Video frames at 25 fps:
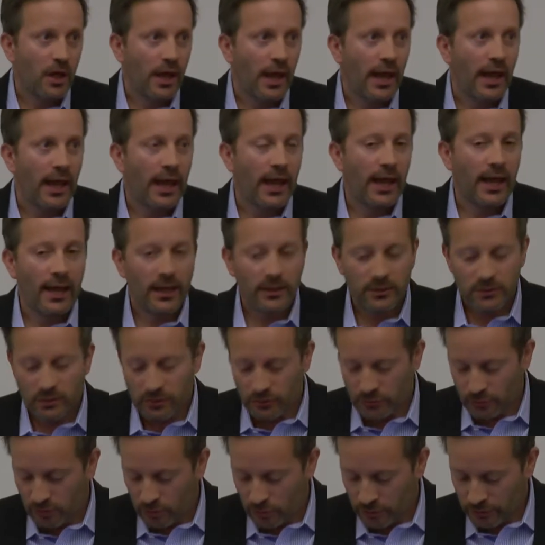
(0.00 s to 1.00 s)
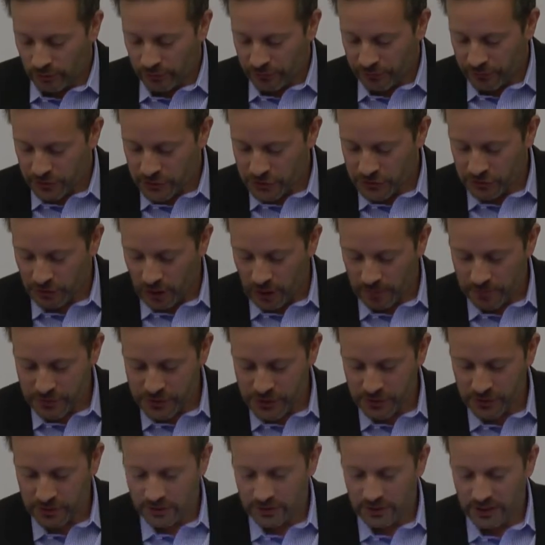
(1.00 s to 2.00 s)
And the first
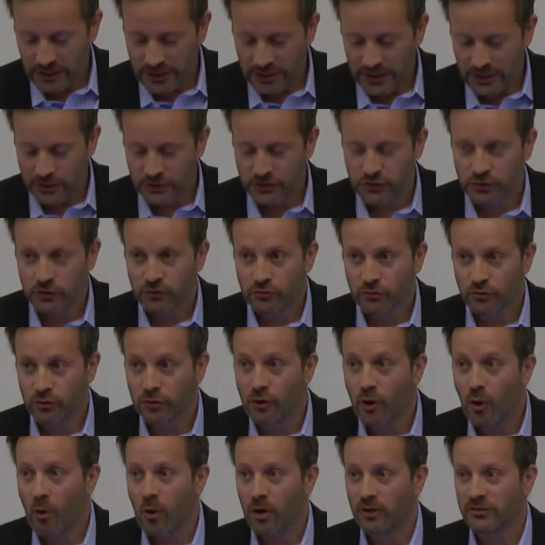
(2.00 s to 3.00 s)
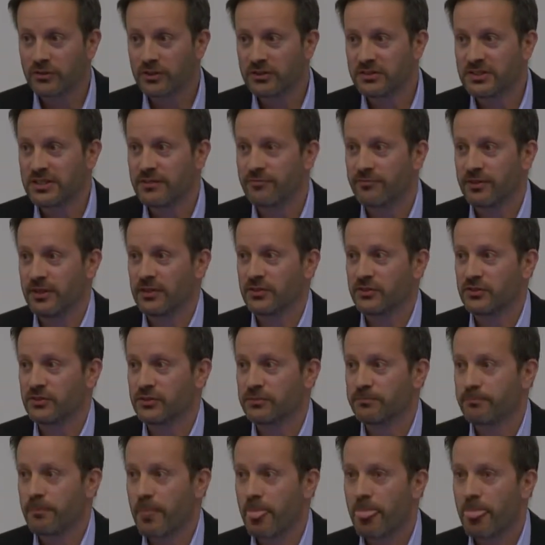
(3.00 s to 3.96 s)
option is to go on the defense.